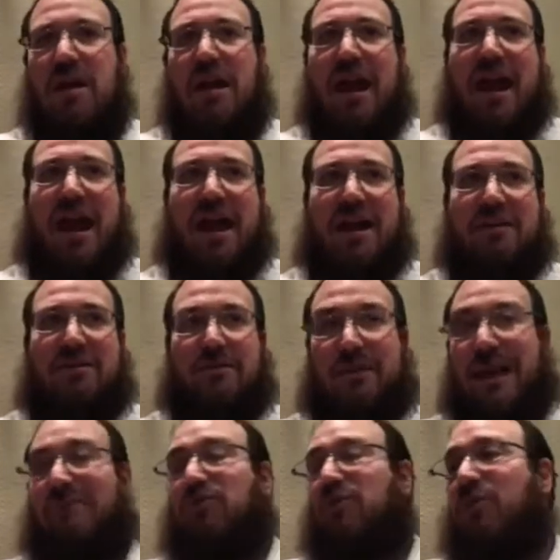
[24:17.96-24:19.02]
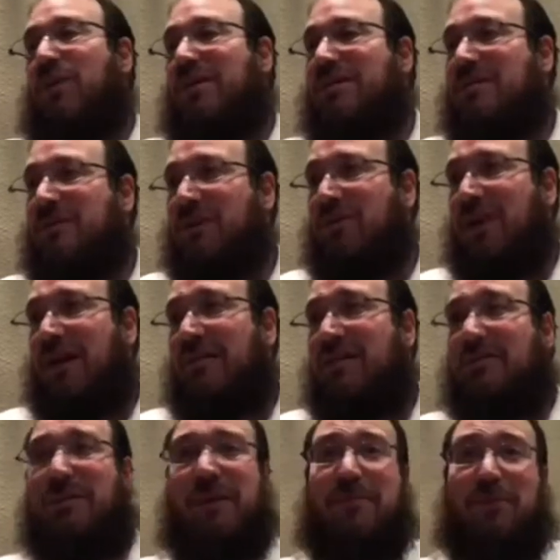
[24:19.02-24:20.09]
And everyone wants to be great.
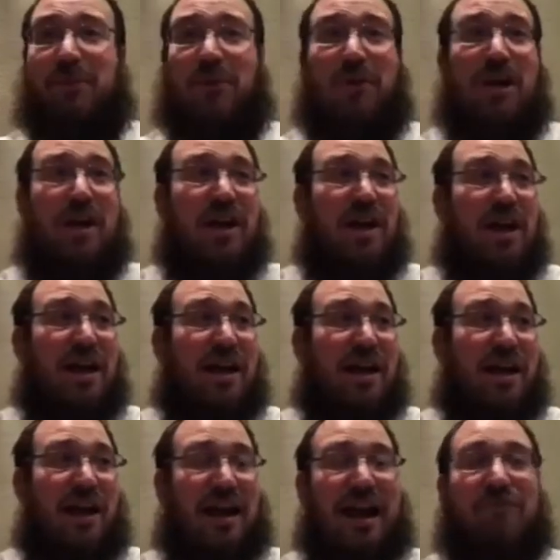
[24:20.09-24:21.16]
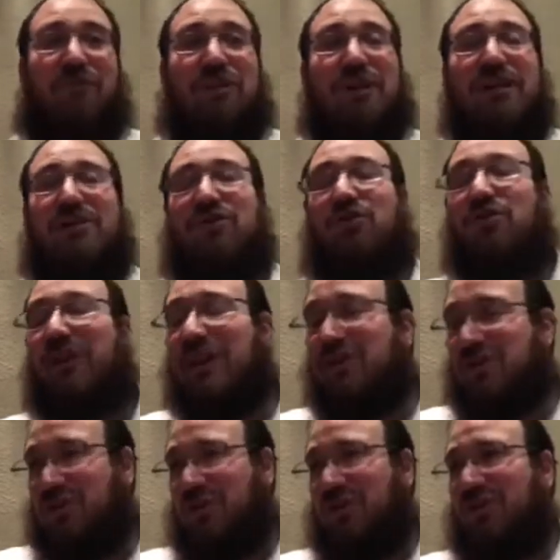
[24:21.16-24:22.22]
And people, every
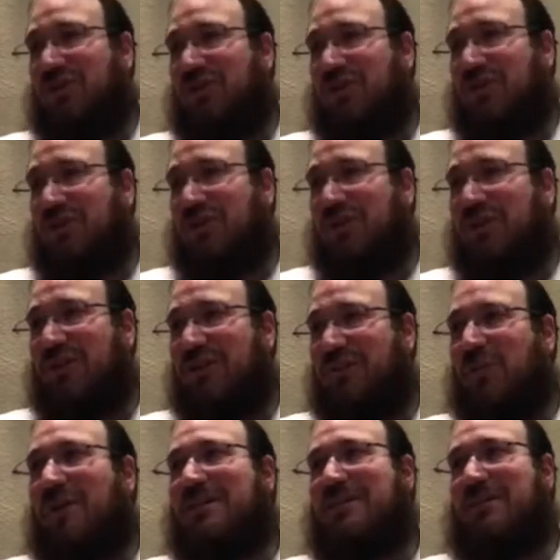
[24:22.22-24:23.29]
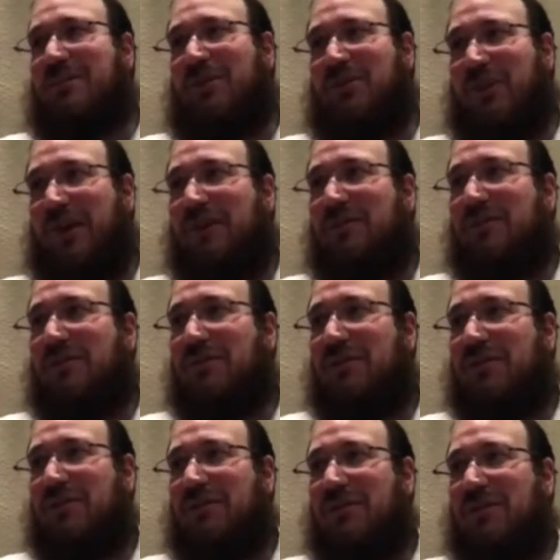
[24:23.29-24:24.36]
creature wants to be great.
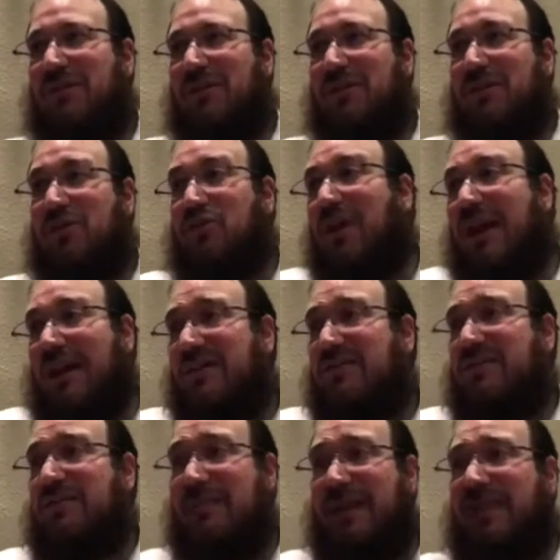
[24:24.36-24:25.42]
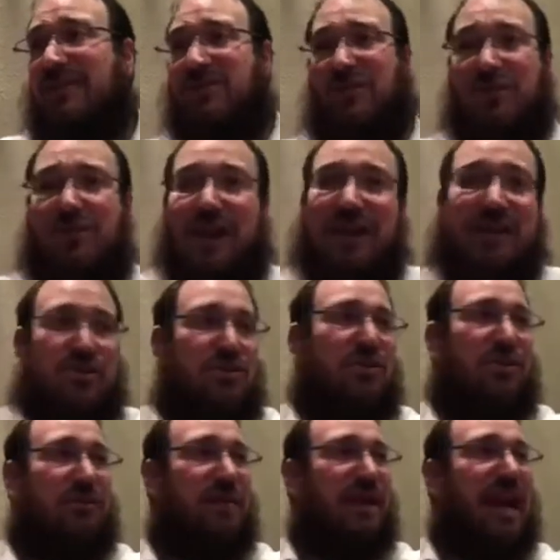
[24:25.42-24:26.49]
Great means the greatest you
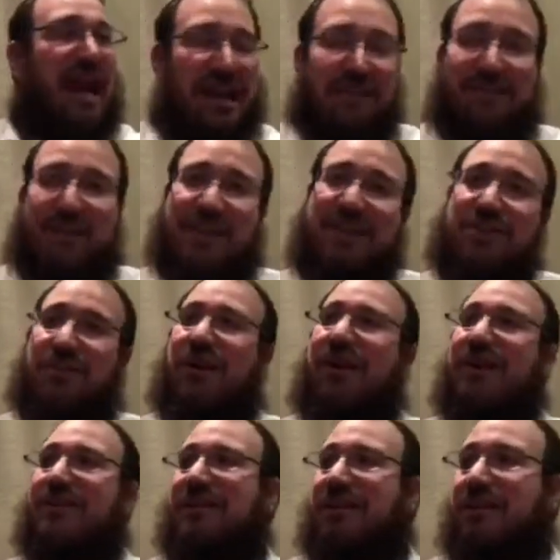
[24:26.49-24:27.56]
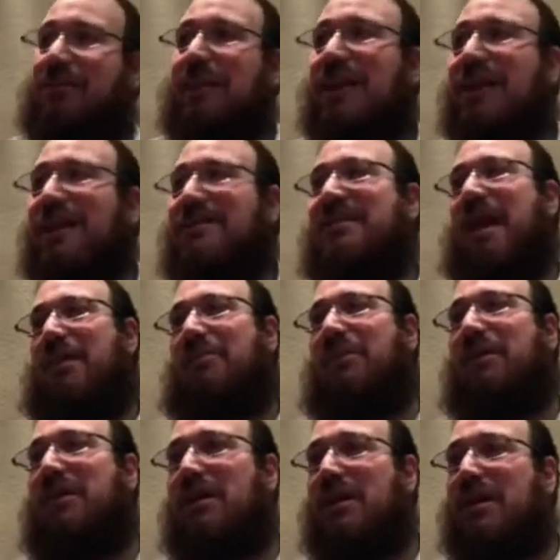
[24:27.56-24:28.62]
can be. And if it is the greatest it can be, it's happy.
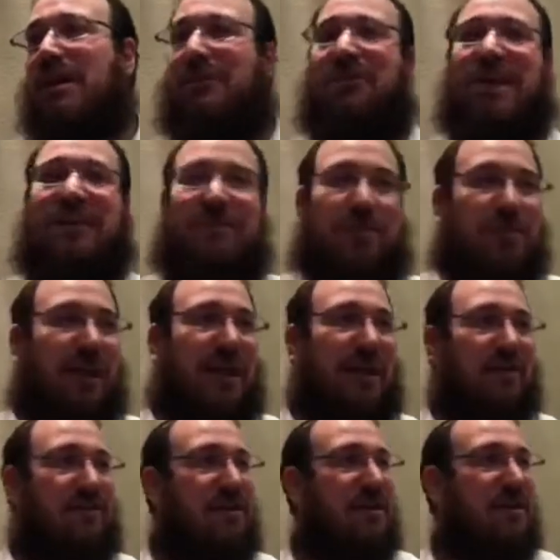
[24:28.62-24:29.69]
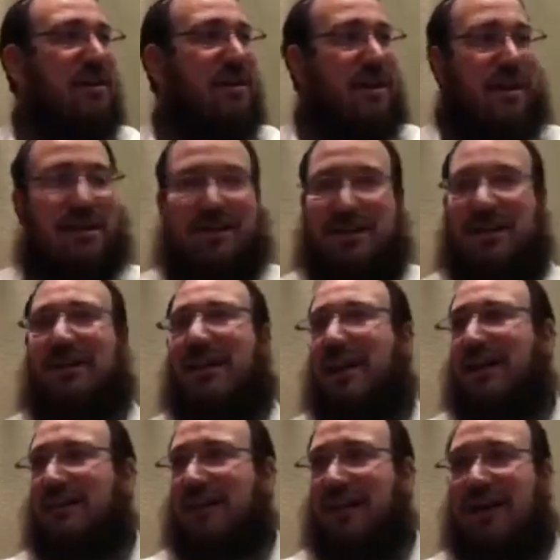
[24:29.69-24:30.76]
If you give a plant
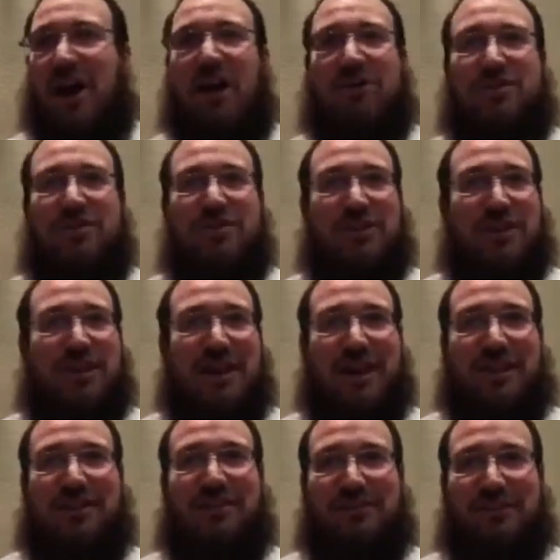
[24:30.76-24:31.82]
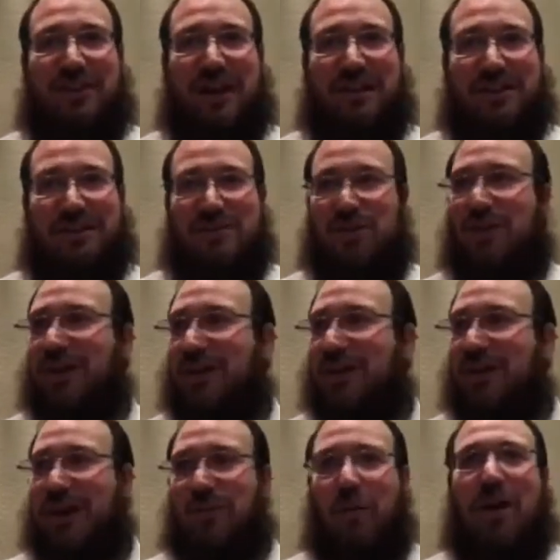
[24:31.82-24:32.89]
sunlight and oxygen and soil
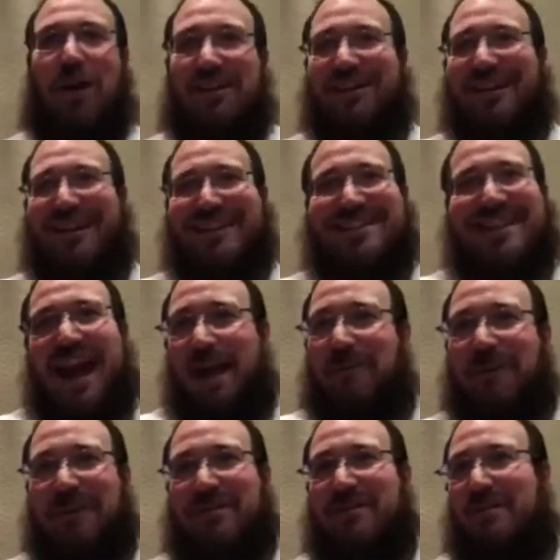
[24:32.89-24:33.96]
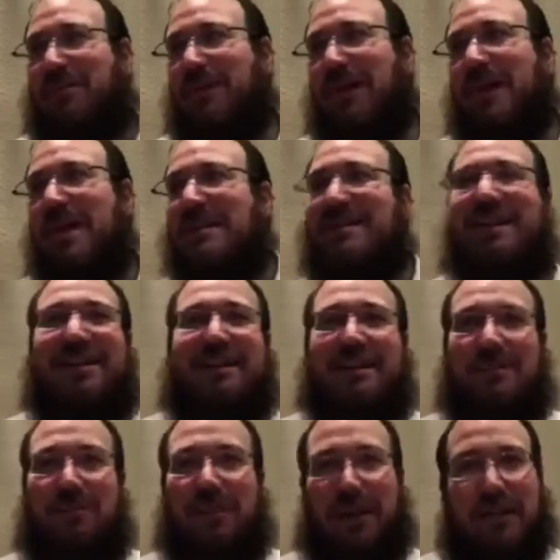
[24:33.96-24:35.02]
and water, it's happy as can be. It's not going to
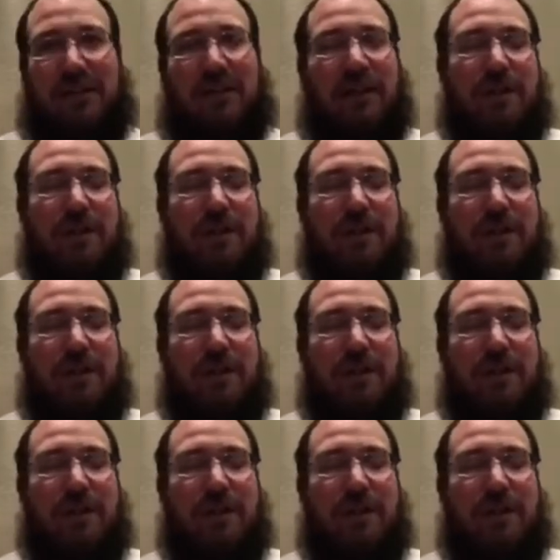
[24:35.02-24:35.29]
complain.